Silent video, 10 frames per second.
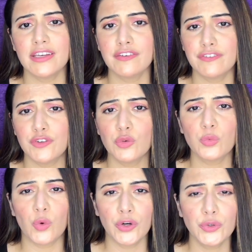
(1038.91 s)
If you
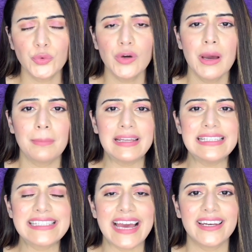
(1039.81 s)
want to,
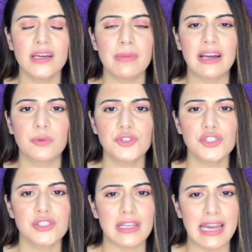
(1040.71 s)
please carry a bag which
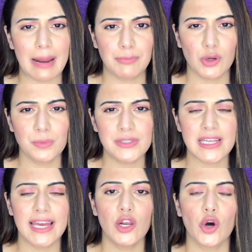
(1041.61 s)
is laptop
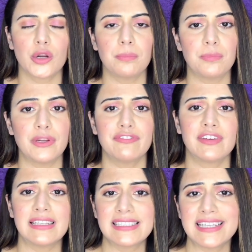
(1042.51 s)
style or a
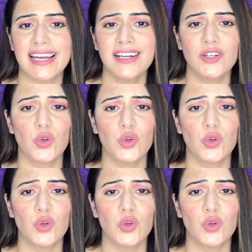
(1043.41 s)
briefcase style.